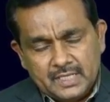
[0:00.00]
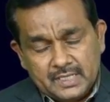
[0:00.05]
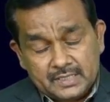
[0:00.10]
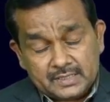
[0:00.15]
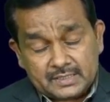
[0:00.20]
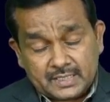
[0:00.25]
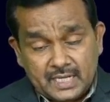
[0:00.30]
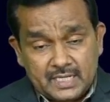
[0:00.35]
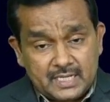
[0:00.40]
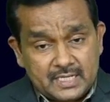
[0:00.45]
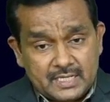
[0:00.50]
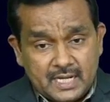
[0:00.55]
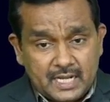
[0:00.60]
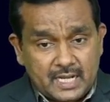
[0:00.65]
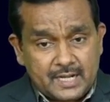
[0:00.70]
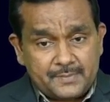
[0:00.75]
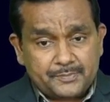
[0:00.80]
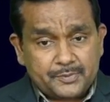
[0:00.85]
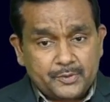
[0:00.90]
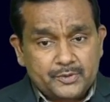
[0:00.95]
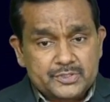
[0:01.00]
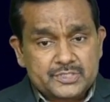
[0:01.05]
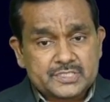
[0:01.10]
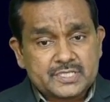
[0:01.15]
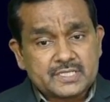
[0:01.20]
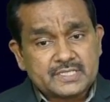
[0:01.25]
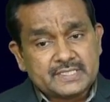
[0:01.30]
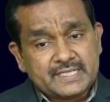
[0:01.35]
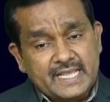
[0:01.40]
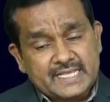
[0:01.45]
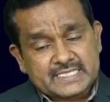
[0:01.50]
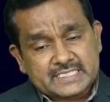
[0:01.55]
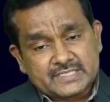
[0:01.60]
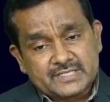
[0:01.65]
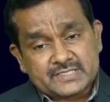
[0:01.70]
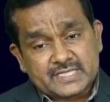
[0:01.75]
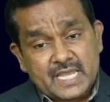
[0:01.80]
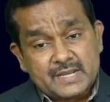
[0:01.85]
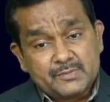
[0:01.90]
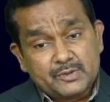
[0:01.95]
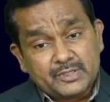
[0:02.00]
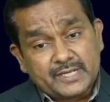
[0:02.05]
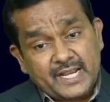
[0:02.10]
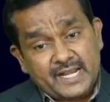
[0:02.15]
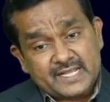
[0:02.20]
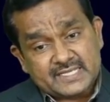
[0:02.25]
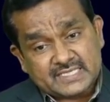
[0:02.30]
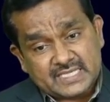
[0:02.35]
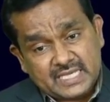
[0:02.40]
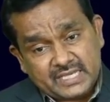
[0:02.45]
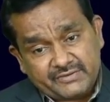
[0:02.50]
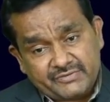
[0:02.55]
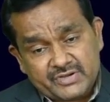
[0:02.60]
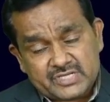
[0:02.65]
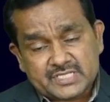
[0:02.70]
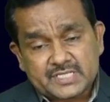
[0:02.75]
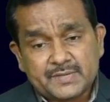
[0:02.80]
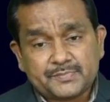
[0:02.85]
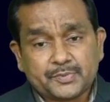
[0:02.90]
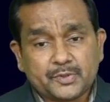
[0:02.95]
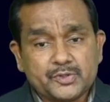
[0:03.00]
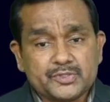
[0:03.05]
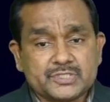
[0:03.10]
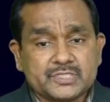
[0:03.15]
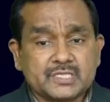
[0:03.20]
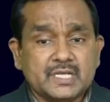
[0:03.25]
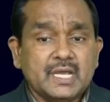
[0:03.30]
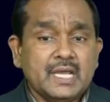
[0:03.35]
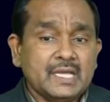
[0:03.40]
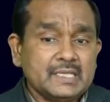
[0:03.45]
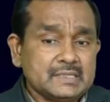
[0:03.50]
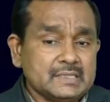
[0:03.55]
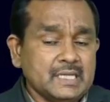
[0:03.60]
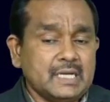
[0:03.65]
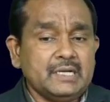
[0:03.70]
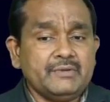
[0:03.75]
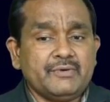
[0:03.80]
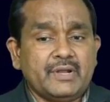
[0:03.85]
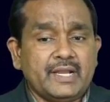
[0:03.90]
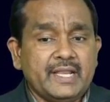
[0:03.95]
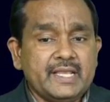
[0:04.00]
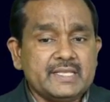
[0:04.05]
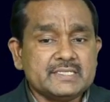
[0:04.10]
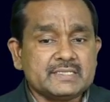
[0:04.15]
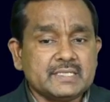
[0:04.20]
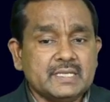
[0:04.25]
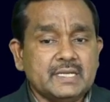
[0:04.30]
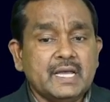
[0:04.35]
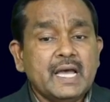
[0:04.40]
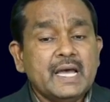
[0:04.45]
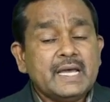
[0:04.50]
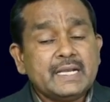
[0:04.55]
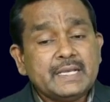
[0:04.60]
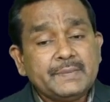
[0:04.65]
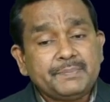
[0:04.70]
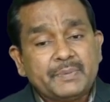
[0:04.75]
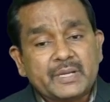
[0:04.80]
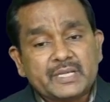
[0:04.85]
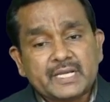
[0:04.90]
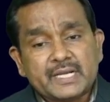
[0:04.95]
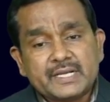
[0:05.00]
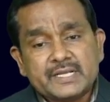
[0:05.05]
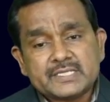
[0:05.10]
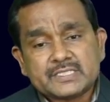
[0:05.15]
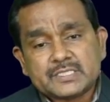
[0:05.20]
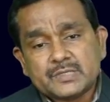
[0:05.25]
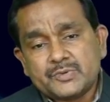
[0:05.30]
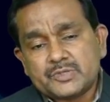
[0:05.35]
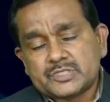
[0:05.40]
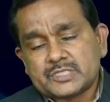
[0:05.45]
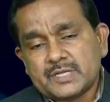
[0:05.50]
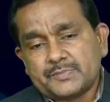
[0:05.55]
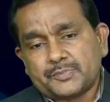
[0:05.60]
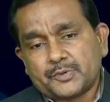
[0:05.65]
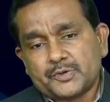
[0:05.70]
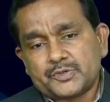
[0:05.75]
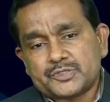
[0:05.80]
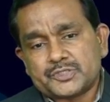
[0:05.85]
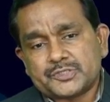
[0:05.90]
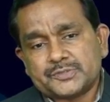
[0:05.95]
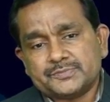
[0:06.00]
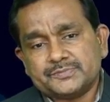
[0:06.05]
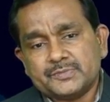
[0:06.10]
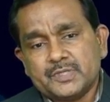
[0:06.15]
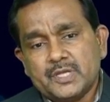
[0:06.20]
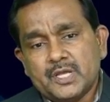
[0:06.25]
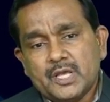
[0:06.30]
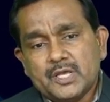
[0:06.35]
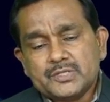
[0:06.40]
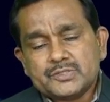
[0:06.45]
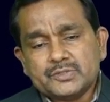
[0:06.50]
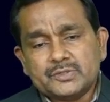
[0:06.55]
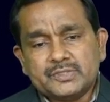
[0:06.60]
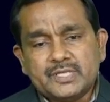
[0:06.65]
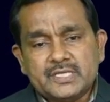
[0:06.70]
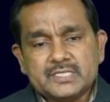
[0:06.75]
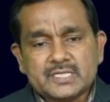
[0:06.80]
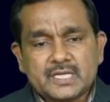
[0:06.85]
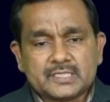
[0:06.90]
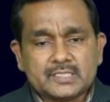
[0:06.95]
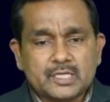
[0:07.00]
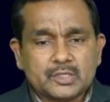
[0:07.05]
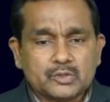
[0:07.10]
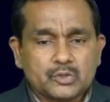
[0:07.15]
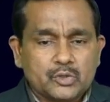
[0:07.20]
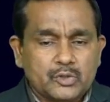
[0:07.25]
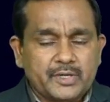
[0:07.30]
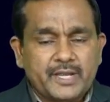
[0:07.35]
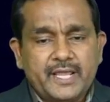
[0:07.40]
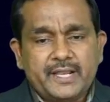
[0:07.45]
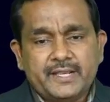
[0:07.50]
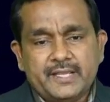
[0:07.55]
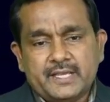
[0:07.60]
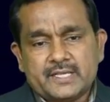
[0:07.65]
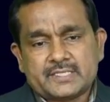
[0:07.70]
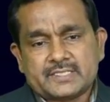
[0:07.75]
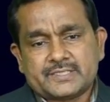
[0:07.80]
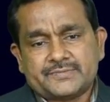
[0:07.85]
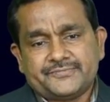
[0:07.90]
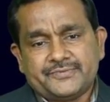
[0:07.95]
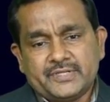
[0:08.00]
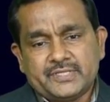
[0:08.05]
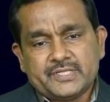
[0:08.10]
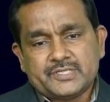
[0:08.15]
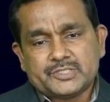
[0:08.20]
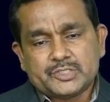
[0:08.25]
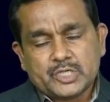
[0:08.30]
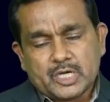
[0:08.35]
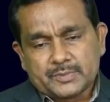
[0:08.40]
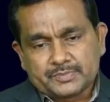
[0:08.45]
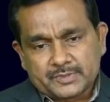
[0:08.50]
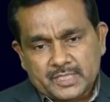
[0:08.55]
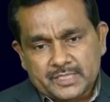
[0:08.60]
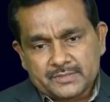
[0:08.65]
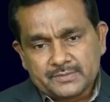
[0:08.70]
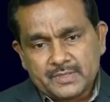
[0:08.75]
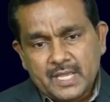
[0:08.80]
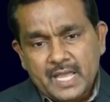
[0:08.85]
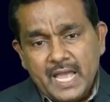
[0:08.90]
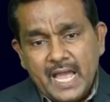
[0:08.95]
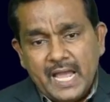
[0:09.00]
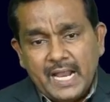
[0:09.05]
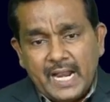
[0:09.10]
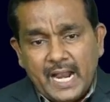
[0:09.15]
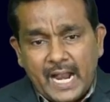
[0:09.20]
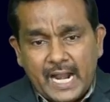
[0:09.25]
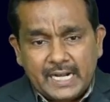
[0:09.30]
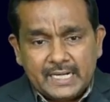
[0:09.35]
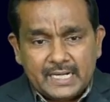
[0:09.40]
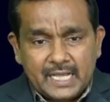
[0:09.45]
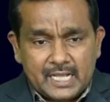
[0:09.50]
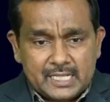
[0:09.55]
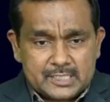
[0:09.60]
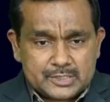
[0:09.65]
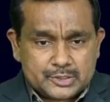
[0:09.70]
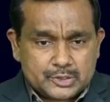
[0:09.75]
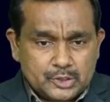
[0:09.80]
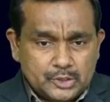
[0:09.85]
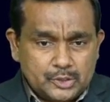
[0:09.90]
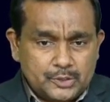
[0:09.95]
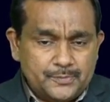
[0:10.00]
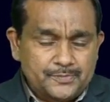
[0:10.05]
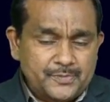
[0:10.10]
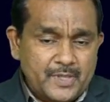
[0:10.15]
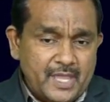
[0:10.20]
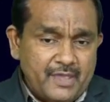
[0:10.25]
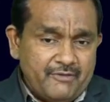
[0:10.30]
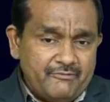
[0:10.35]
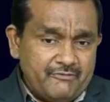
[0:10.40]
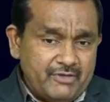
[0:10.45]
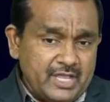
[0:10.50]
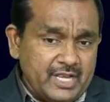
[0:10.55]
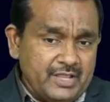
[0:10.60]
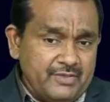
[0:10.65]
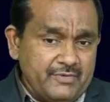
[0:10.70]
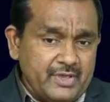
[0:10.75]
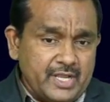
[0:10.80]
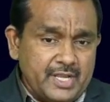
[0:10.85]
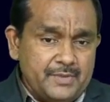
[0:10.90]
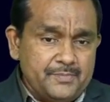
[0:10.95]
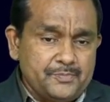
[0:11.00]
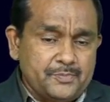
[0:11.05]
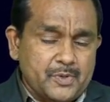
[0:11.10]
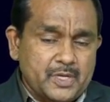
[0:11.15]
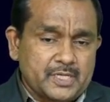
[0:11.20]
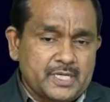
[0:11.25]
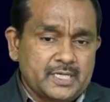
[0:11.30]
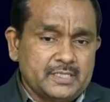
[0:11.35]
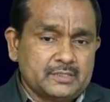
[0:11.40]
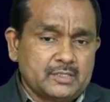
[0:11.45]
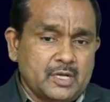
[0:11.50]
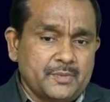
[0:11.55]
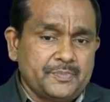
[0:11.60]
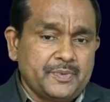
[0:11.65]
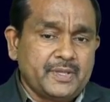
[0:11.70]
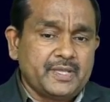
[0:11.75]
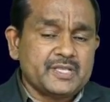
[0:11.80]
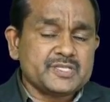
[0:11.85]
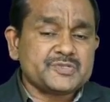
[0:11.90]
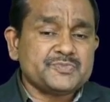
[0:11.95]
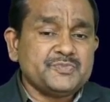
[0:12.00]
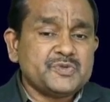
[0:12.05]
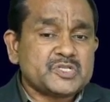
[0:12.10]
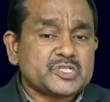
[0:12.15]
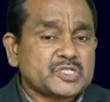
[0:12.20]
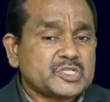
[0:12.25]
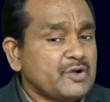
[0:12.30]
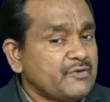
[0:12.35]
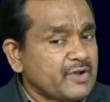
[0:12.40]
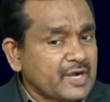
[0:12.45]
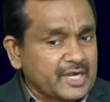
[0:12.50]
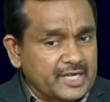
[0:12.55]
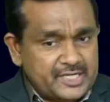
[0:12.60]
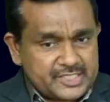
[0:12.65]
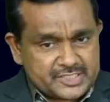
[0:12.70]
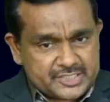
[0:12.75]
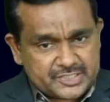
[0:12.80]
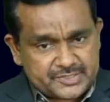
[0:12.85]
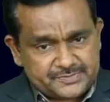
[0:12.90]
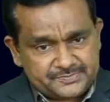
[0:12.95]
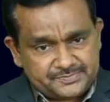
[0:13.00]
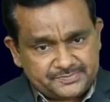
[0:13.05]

and error approach, next simultaneous equation approach, third one is repeated distribution approach. So these are the core areas for this chapter. And also very important topic is Misnover rate.